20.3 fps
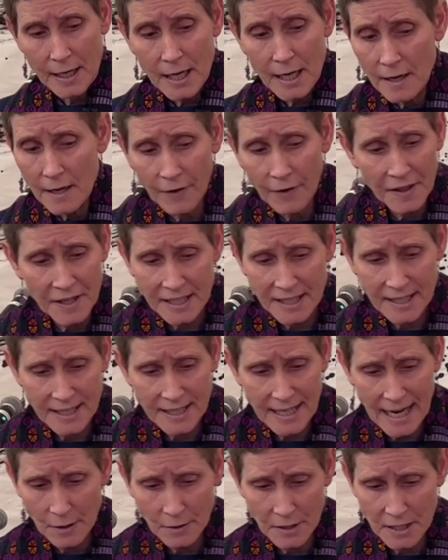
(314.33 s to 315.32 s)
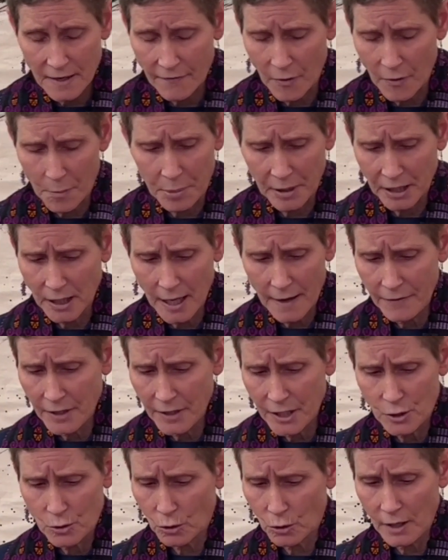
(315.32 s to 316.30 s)
Even the sounds of a
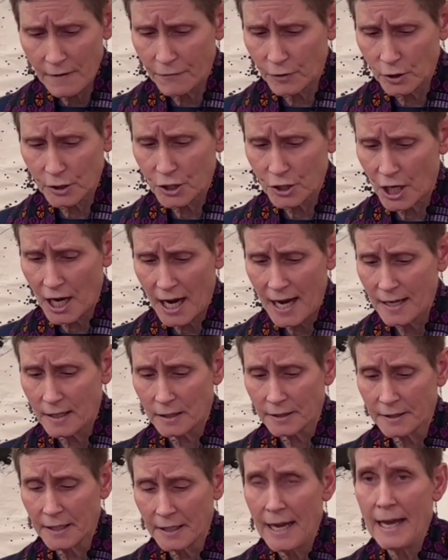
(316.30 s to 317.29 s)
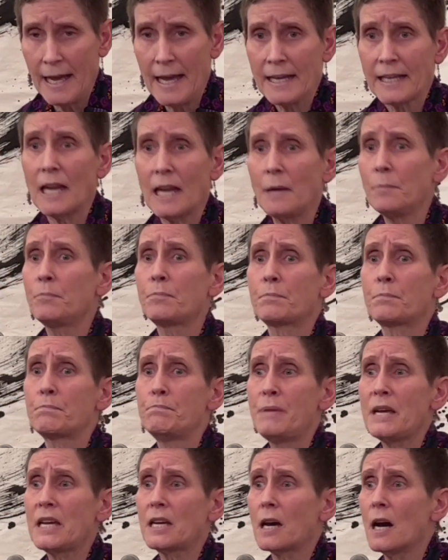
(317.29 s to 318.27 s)
beloved, joyful child can
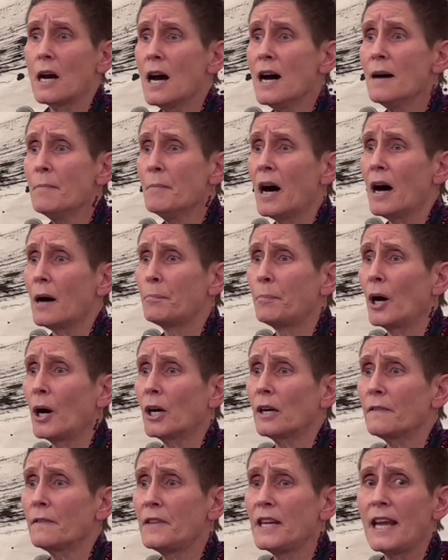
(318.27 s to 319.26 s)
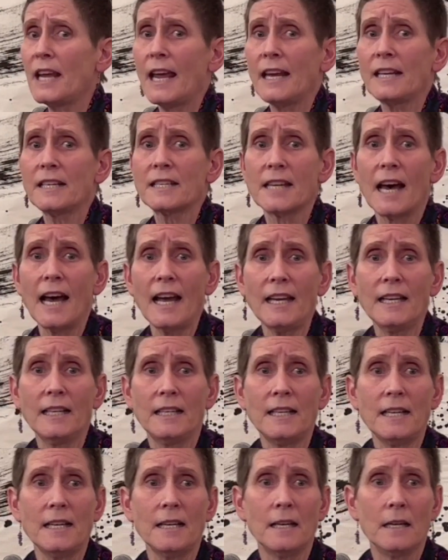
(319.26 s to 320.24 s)
become a part of the
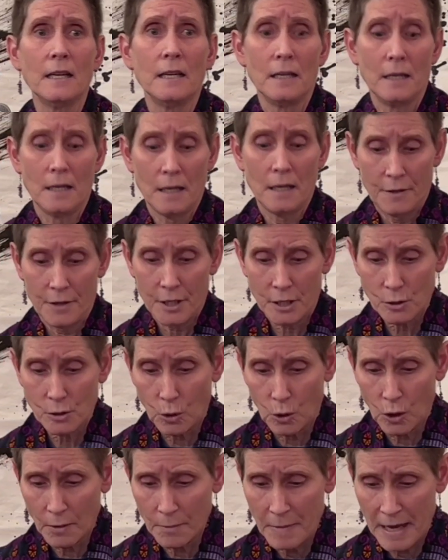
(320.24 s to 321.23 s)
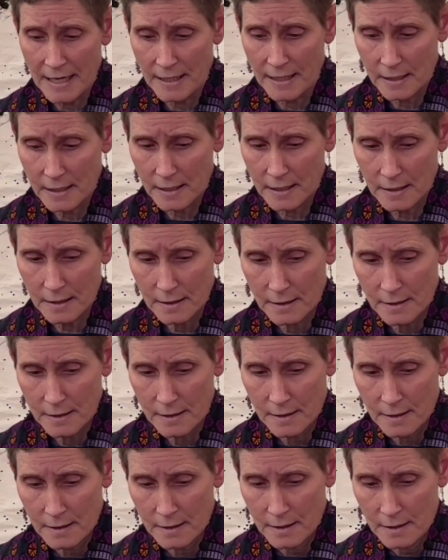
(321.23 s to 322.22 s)
anxiety, the torment.
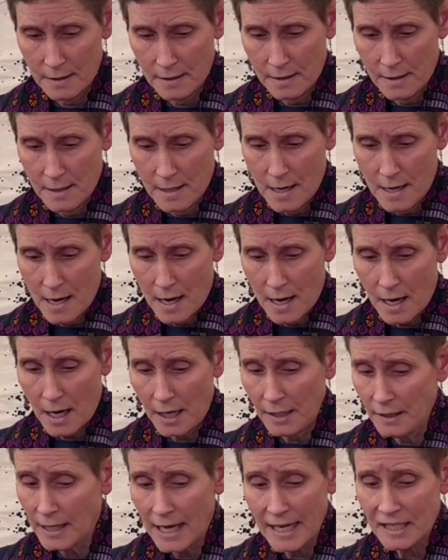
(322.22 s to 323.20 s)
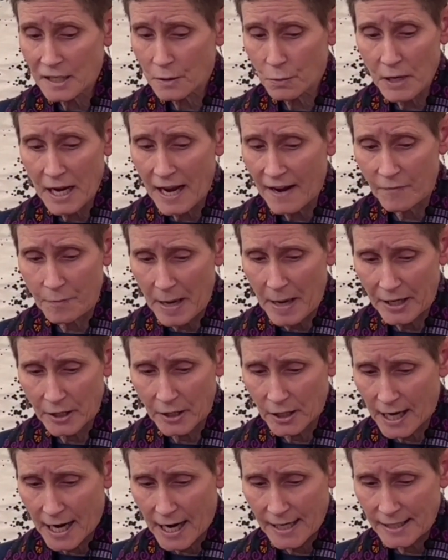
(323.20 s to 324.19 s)
Unless we have
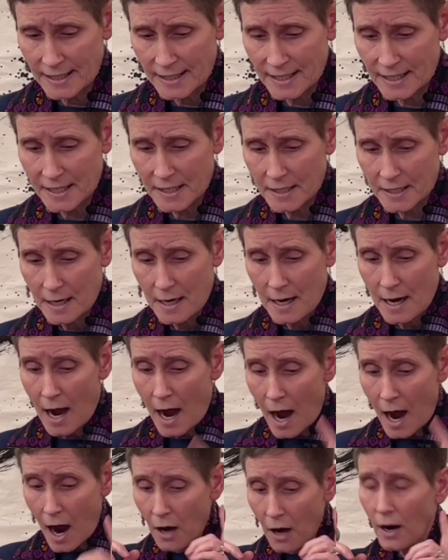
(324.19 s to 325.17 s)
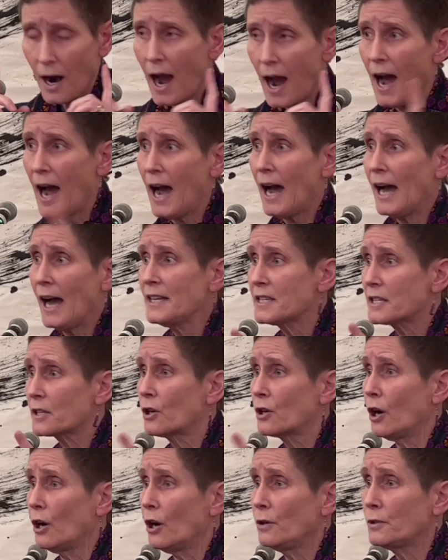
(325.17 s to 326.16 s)
better guidance, our eyes
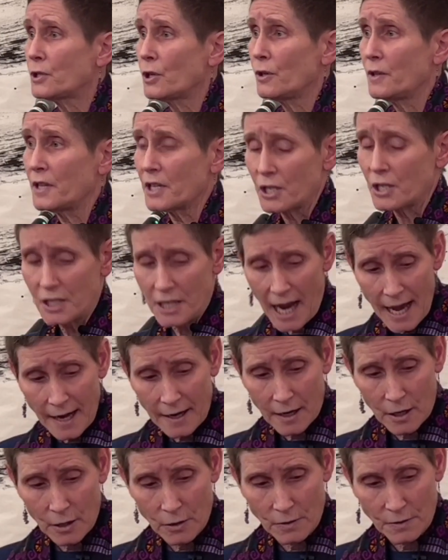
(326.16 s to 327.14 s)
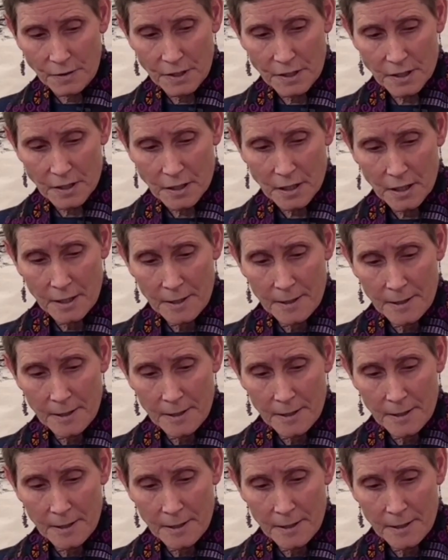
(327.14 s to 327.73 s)
go to the shadows.